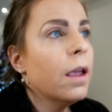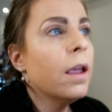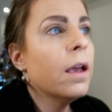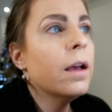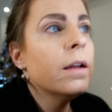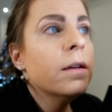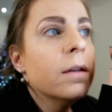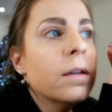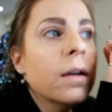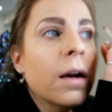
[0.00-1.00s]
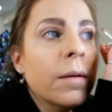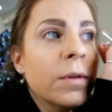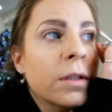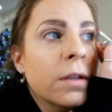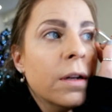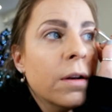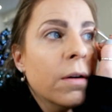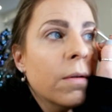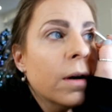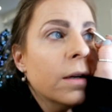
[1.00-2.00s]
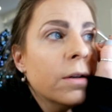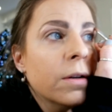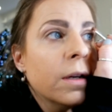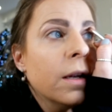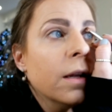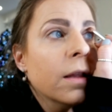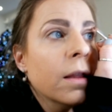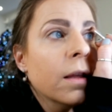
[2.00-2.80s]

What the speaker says: and I'm just gonna go underneath